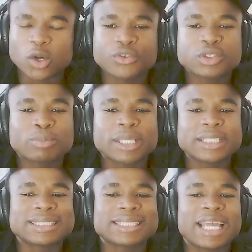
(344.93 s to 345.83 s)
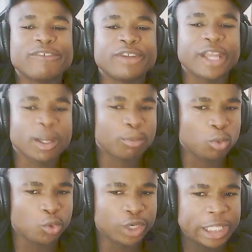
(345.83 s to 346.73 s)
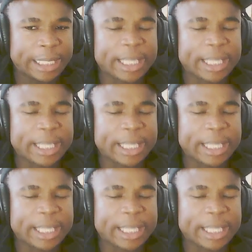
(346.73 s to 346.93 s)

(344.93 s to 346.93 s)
Oh, this place doesn't have an airport.